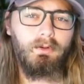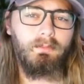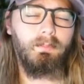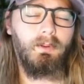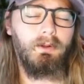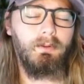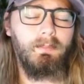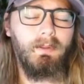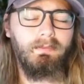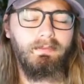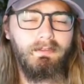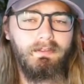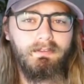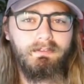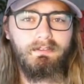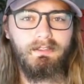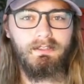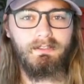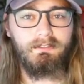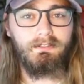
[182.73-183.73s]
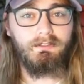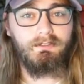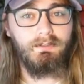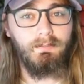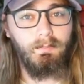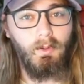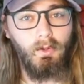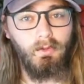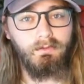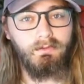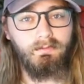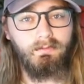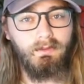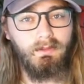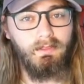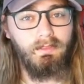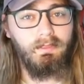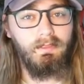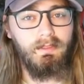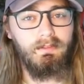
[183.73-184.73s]
part about this is supposedly
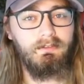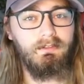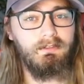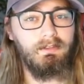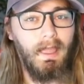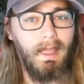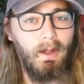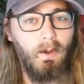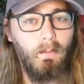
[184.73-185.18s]
this is how